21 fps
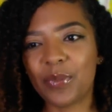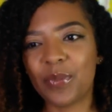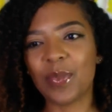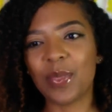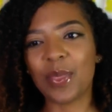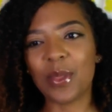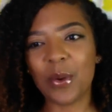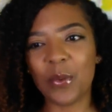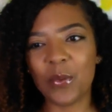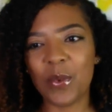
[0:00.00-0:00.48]

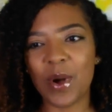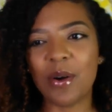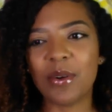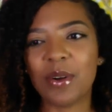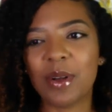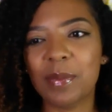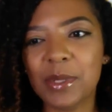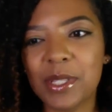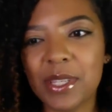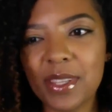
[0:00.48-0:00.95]

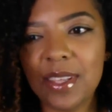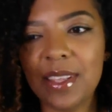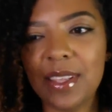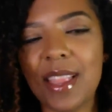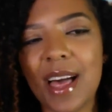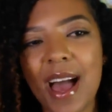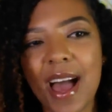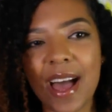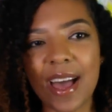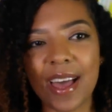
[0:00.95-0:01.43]
Welcome to the
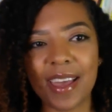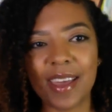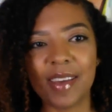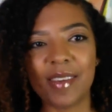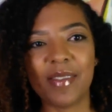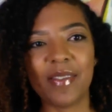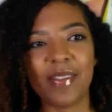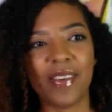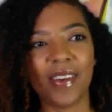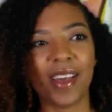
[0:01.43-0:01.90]

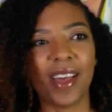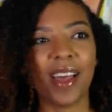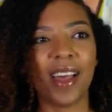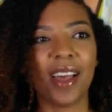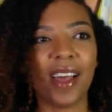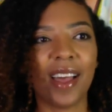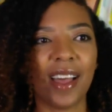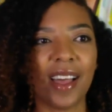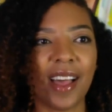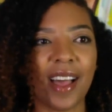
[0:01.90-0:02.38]
live.
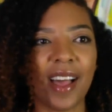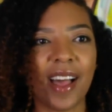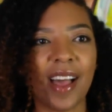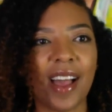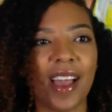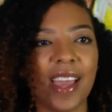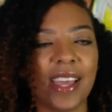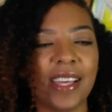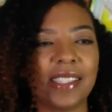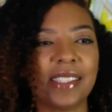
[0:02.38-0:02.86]

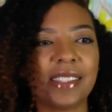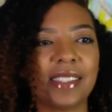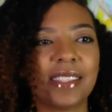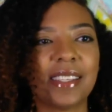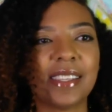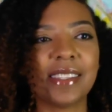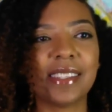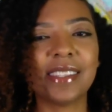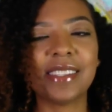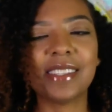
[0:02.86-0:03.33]

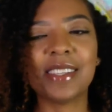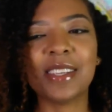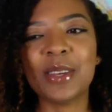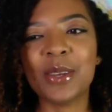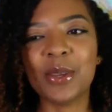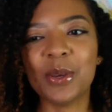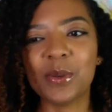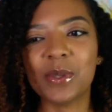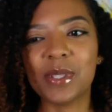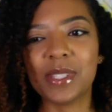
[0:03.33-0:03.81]
This is a
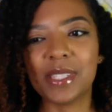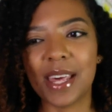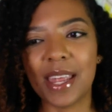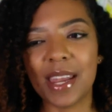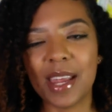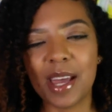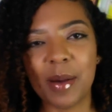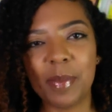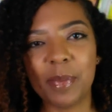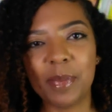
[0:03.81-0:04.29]
new
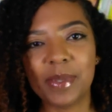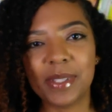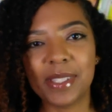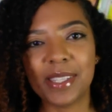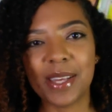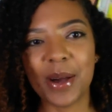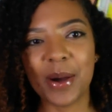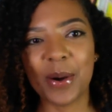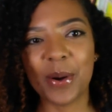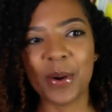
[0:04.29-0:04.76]
setup,
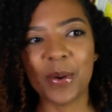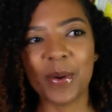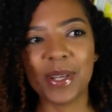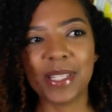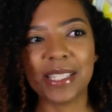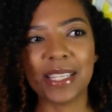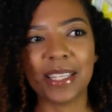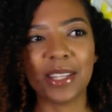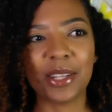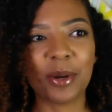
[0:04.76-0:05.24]
so
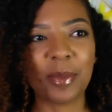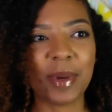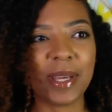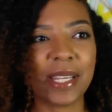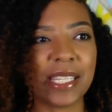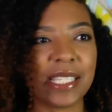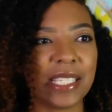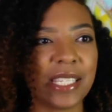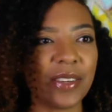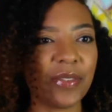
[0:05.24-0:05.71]
it's a little
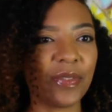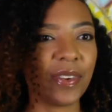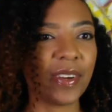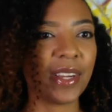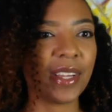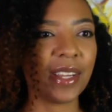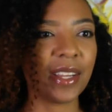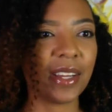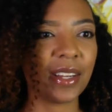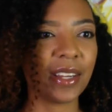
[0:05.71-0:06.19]
bit
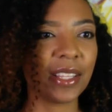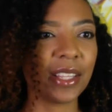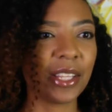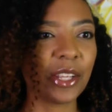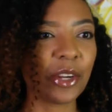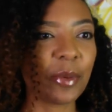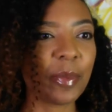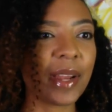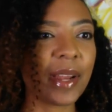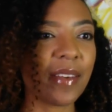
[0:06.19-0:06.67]
different, or a
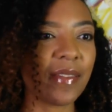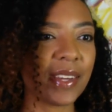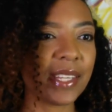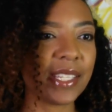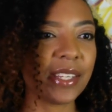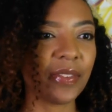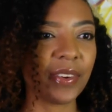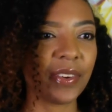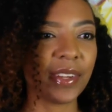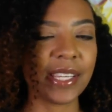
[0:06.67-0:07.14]
little bit of a
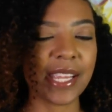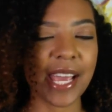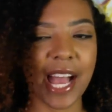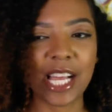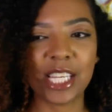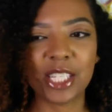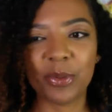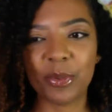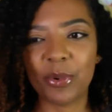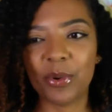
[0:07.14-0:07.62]
different
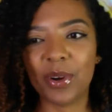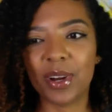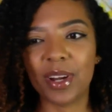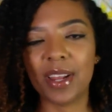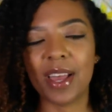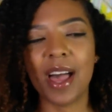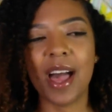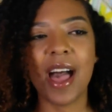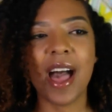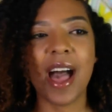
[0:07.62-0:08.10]
dashboard.